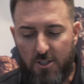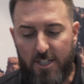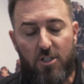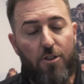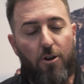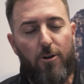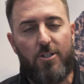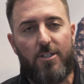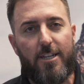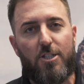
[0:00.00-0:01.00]
6 to
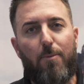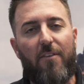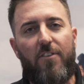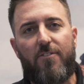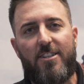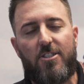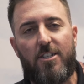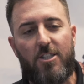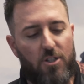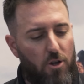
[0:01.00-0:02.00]
36 by
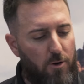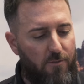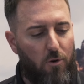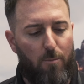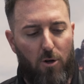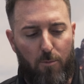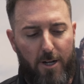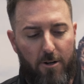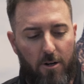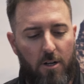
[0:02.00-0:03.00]
56, 34
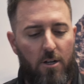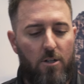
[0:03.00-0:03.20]
millimeter